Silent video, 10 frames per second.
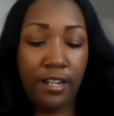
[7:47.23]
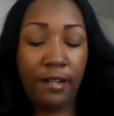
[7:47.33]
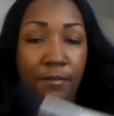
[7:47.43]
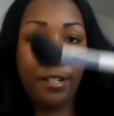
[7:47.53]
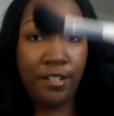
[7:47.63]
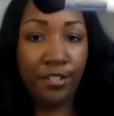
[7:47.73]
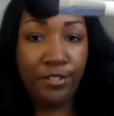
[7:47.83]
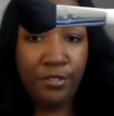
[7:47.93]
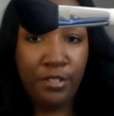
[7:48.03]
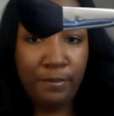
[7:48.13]
I'm going to
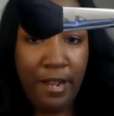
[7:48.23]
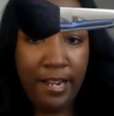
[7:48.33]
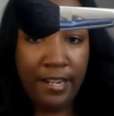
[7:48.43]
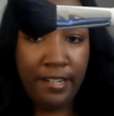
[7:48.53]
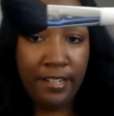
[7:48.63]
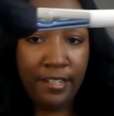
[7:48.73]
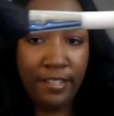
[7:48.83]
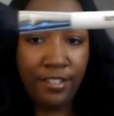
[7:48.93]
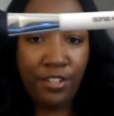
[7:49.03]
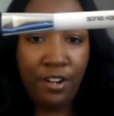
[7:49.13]
use my
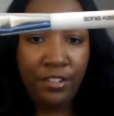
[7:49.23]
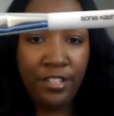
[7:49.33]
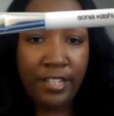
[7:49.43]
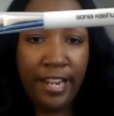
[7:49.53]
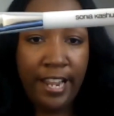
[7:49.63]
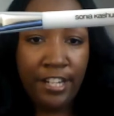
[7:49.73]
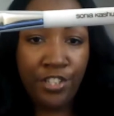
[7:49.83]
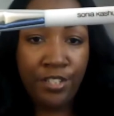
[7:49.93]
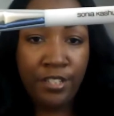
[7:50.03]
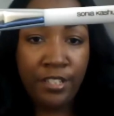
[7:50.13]
Sonia
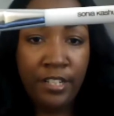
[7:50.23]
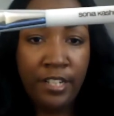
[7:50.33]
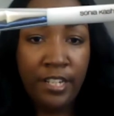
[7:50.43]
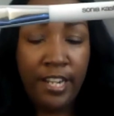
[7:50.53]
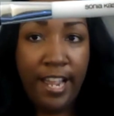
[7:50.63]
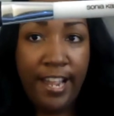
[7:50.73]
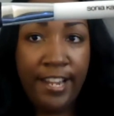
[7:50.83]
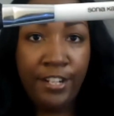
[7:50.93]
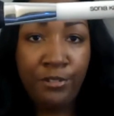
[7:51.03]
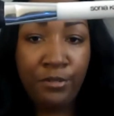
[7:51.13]
Kashuk
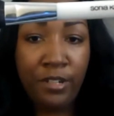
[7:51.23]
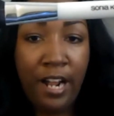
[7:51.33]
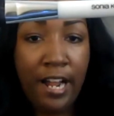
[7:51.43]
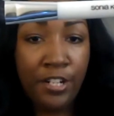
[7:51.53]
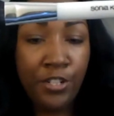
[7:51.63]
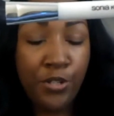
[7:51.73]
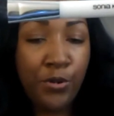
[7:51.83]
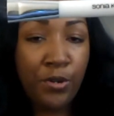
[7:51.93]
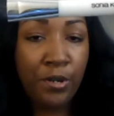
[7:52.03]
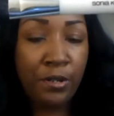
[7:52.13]
Angled
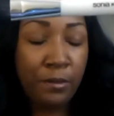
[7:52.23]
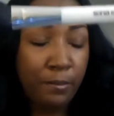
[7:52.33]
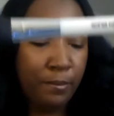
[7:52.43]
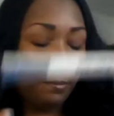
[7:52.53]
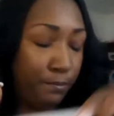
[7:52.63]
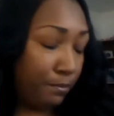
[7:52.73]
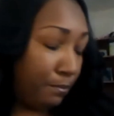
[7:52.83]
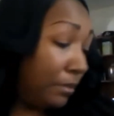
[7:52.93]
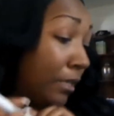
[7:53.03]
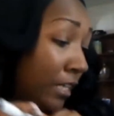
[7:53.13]
Contour
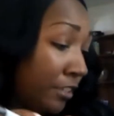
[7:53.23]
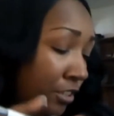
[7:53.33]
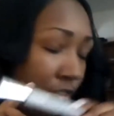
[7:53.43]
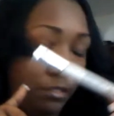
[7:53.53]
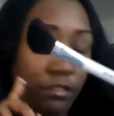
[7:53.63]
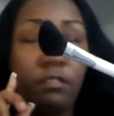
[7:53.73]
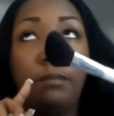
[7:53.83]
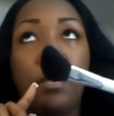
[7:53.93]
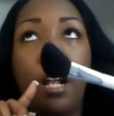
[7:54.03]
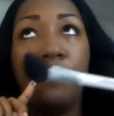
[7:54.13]
blush.
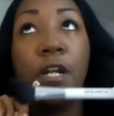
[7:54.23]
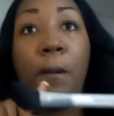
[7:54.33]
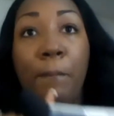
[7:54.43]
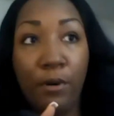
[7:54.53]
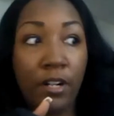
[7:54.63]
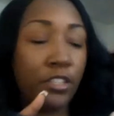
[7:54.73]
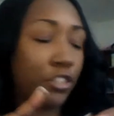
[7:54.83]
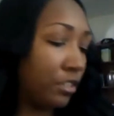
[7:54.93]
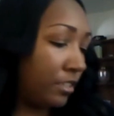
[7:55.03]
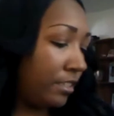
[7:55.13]
I'm sorry, brush.